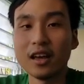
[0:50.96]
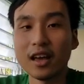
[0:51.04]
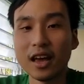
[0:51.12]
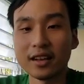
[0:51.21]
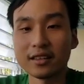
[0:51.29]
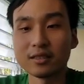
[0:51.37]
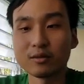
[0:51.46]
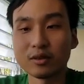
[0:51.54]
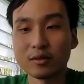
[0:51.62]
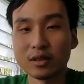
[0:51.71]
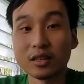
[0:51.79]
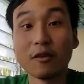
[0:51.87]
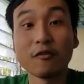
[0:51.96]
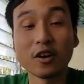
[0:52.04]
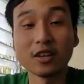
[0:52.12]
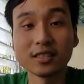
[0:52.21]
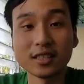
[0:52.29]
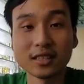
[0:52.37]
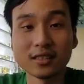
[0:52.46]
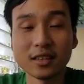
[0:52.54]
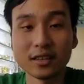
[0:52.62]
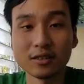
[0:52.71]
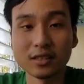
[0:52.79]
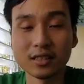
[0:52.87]
and it's one of the first things that
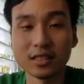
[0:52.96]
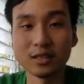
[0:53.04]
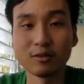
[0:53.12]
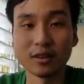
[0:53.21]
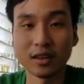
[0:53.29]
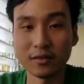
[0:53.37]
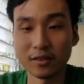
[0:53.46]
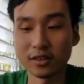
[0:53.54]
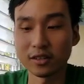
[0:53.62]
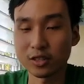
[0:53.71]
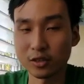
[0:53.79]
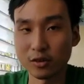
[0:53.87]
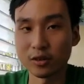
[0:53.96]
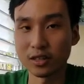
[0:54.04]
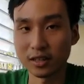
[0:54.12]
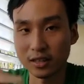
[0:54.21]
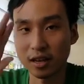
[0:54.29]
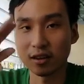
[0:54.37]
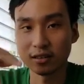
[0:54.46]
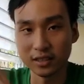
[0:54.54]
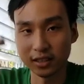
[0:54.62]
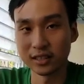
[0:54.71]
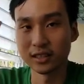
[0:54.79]
you see whenever you're scrolling down the